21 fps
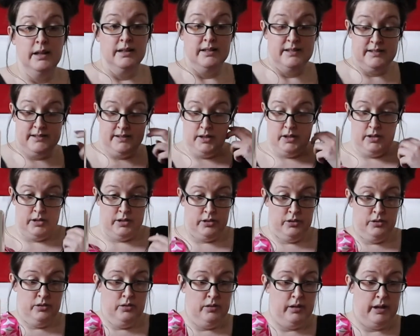
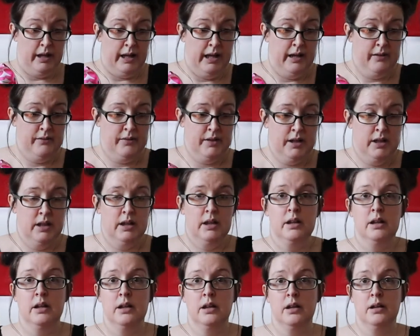So,
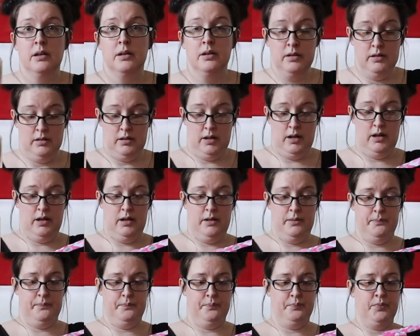having
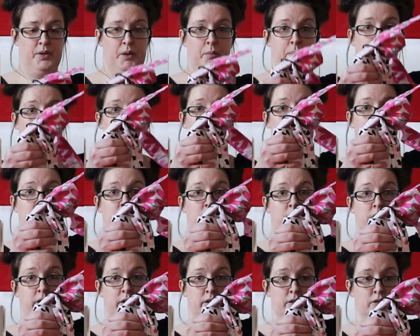pinned
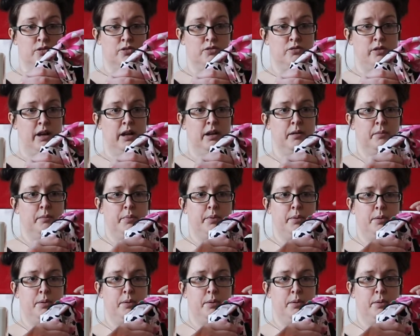on the strap,